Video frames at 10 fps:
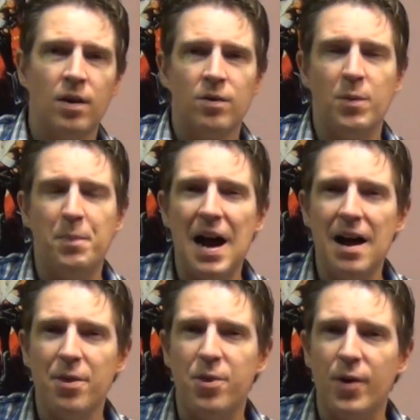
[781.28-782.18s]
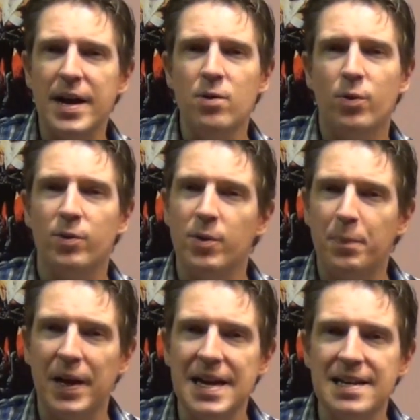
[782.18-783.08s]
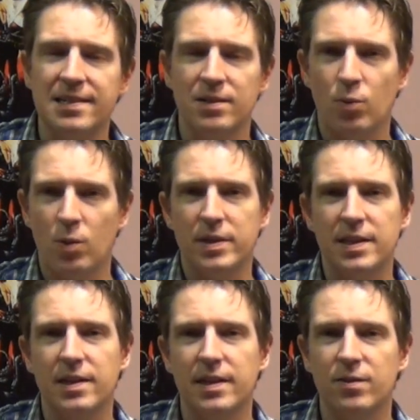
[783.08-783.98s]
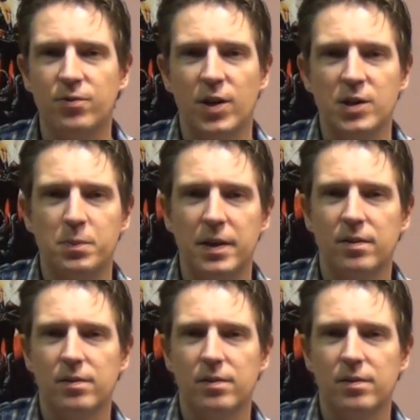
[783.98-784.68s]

For part 3, we repeat what we did in the first bit.